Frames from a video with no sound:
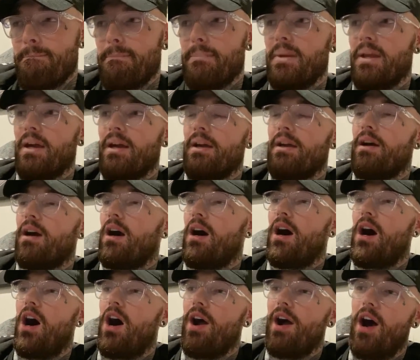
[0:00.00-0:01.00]
Yeah,
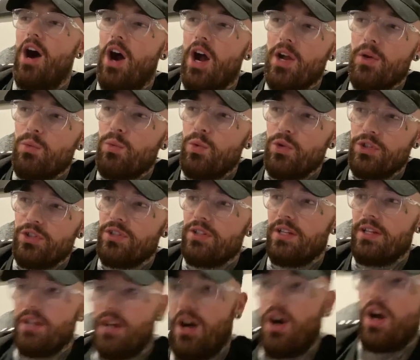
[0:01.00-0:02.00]
I
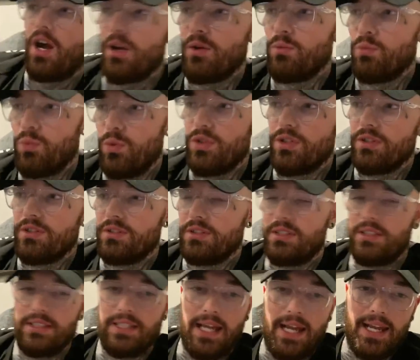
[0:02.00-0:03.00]
wouldn't
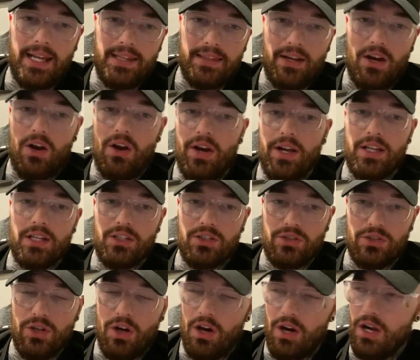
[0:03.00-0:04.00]
say that
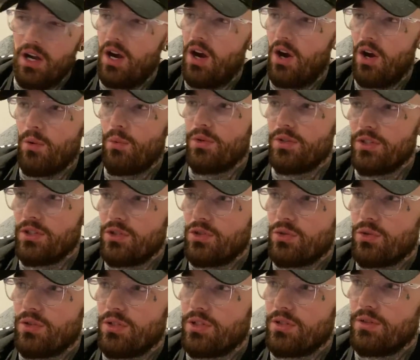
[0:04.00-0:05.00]
I would
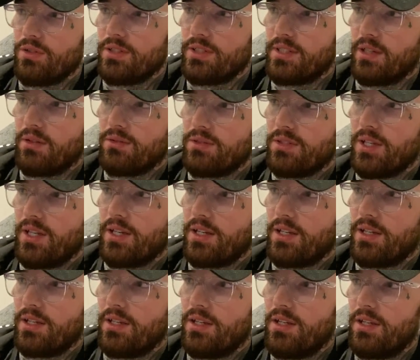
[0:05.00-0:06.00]
enjoy doing
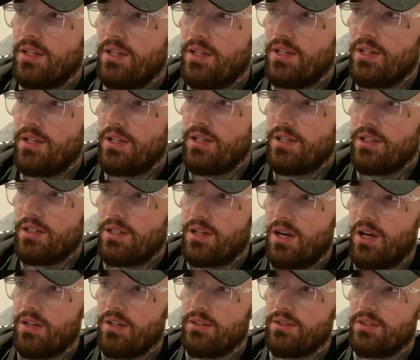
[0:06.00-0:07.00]
Celtic
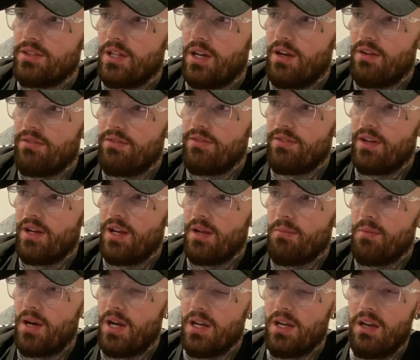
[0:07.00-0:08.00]
kind of stuff.
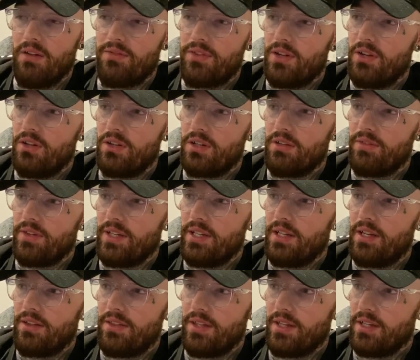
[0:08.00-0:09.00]
I love the look of it.
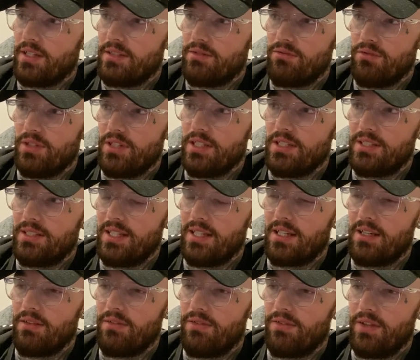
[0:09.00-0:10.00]
I think it's really
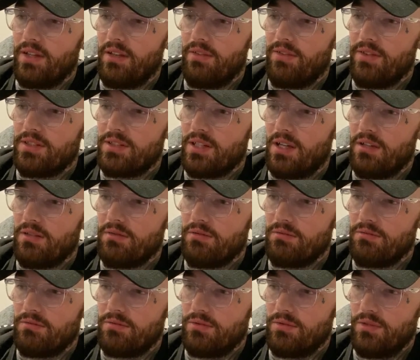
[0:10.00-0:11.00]
sick if it's done
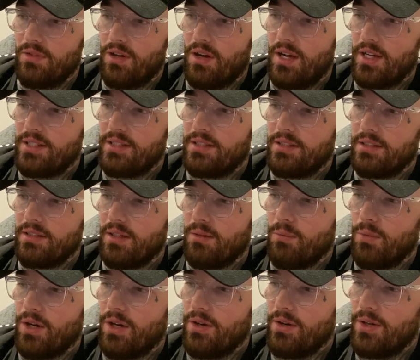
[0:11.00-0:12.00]
nice
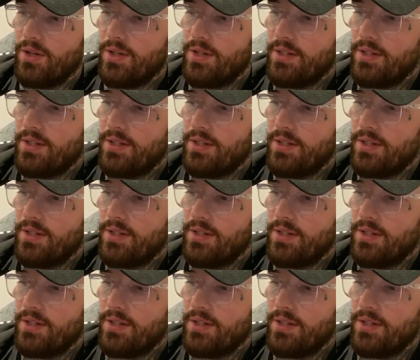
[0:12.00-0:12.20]
and well.